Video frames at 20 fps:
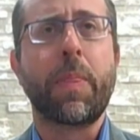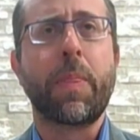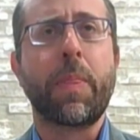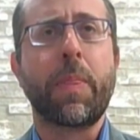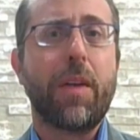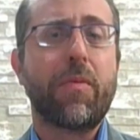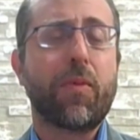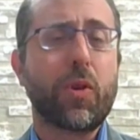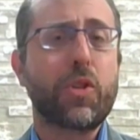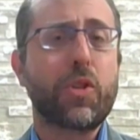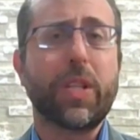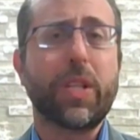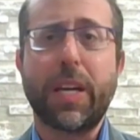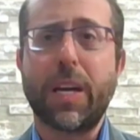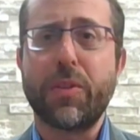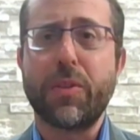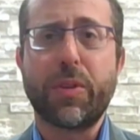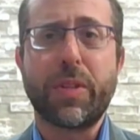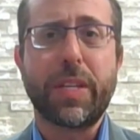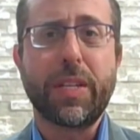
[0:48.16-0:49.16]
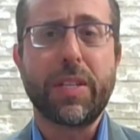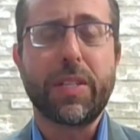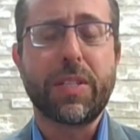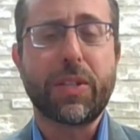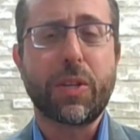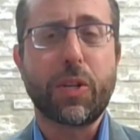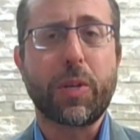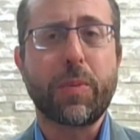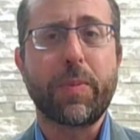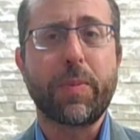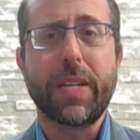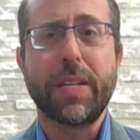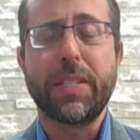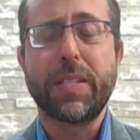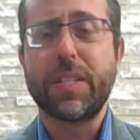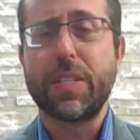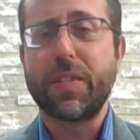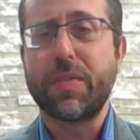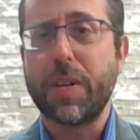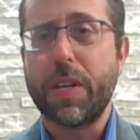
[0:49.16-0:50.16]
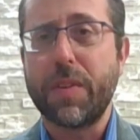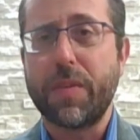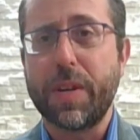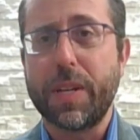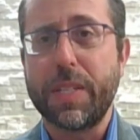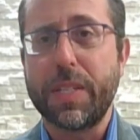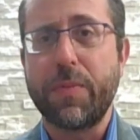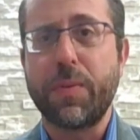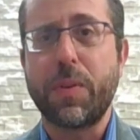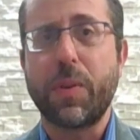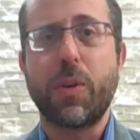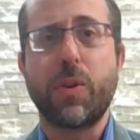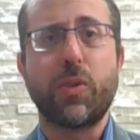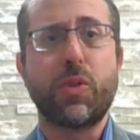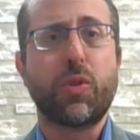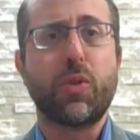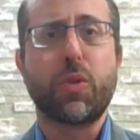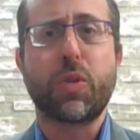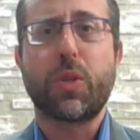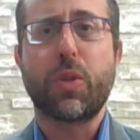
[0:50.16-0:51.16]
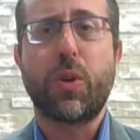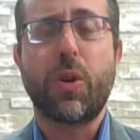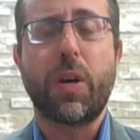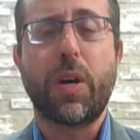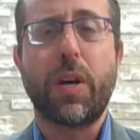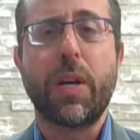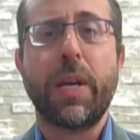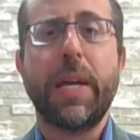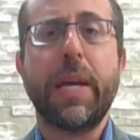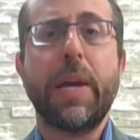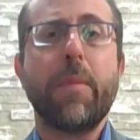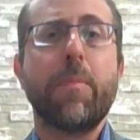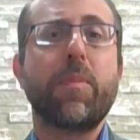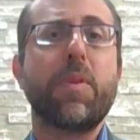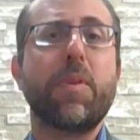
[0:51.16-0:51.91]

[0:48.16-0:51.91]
Unfortunately, under these circumstances, it's very, very difficult. Jewish law